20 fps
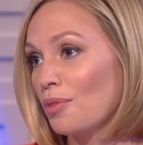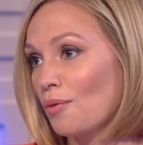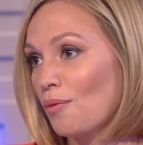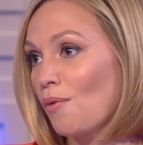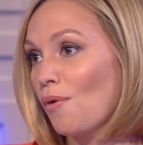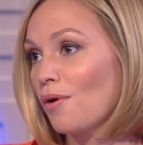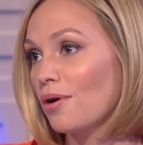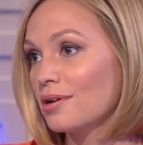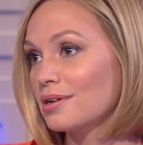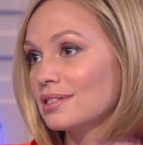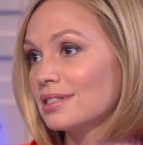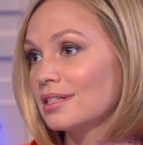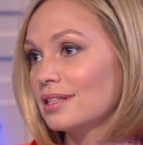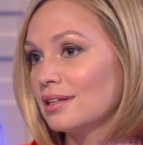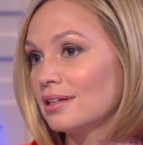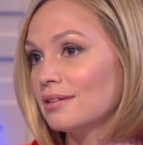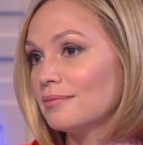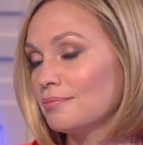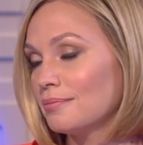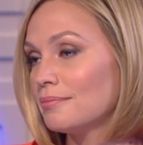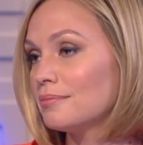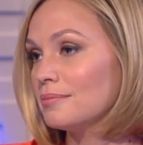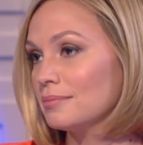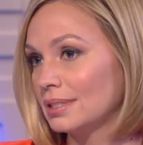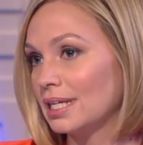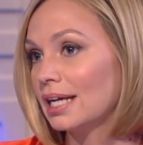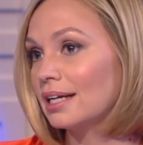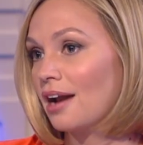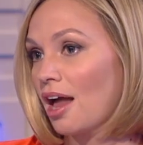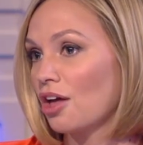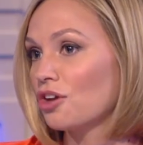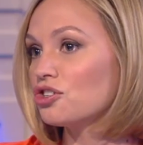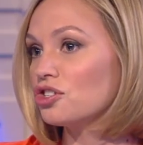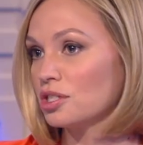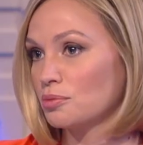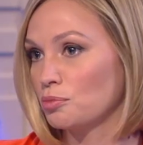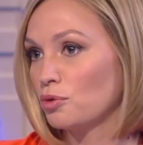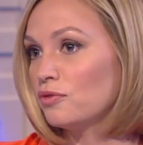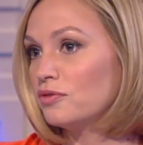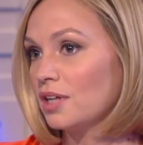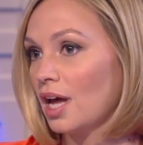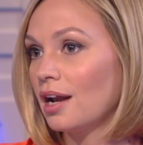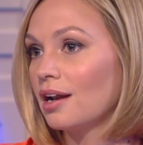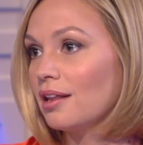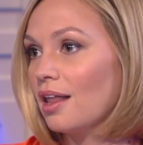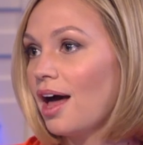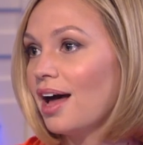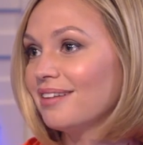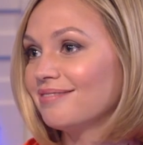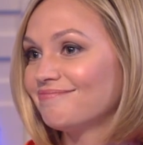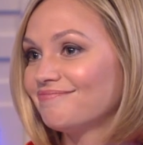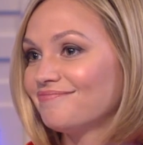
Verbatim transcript: the wars, right. the yeah. technology's moved on a lot. Well,